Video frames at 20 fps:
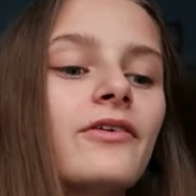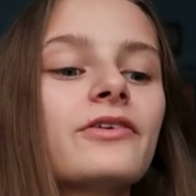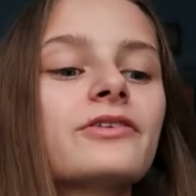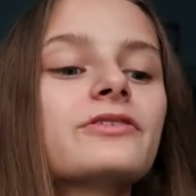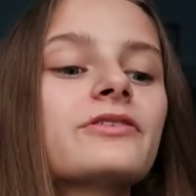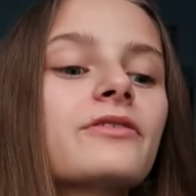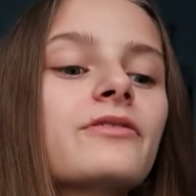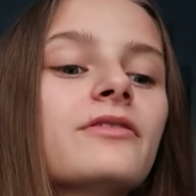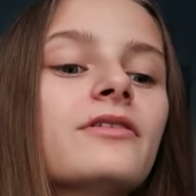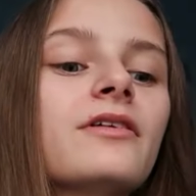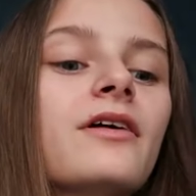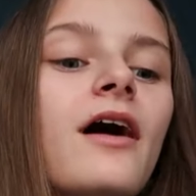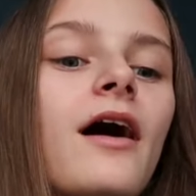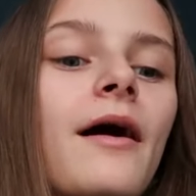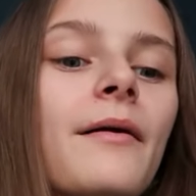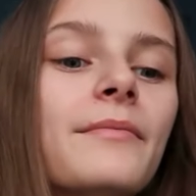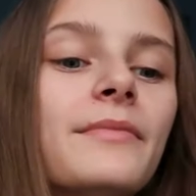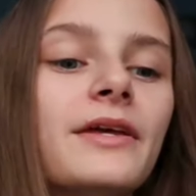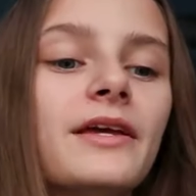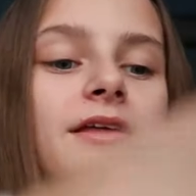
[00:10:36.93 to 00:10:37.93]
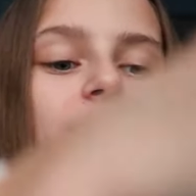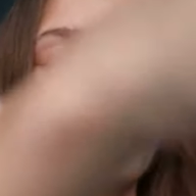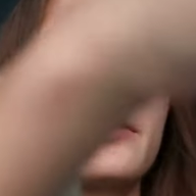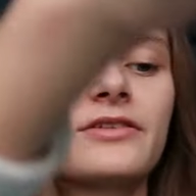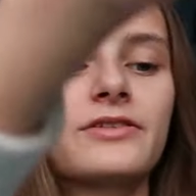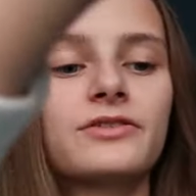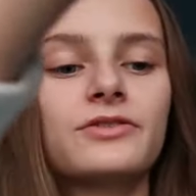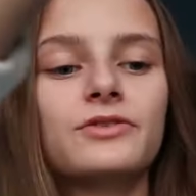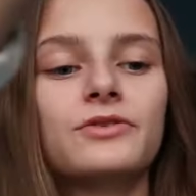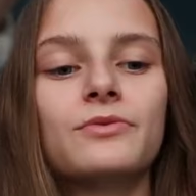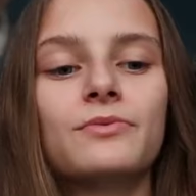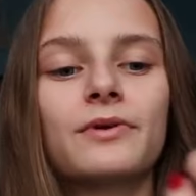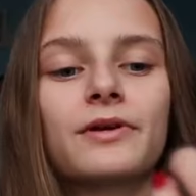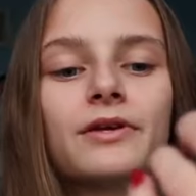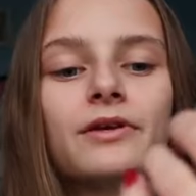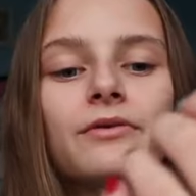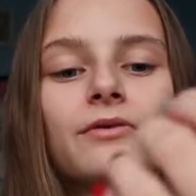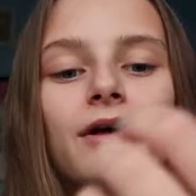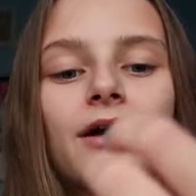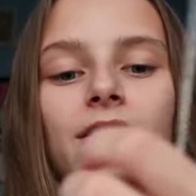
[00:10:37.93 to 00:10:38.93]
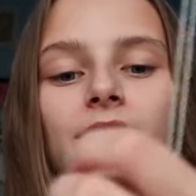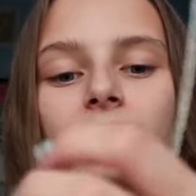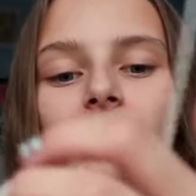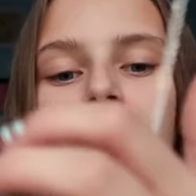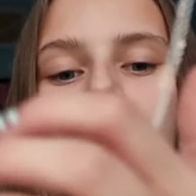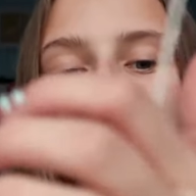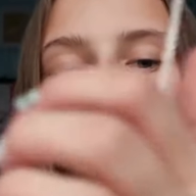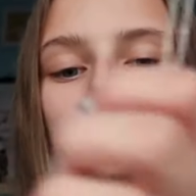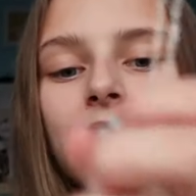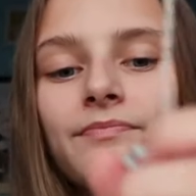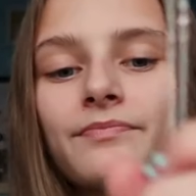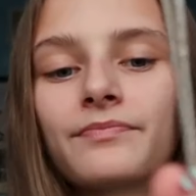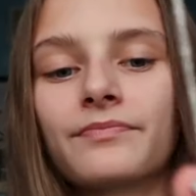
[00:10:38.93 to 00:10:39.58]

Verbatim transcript: Also got me this super cute necklace.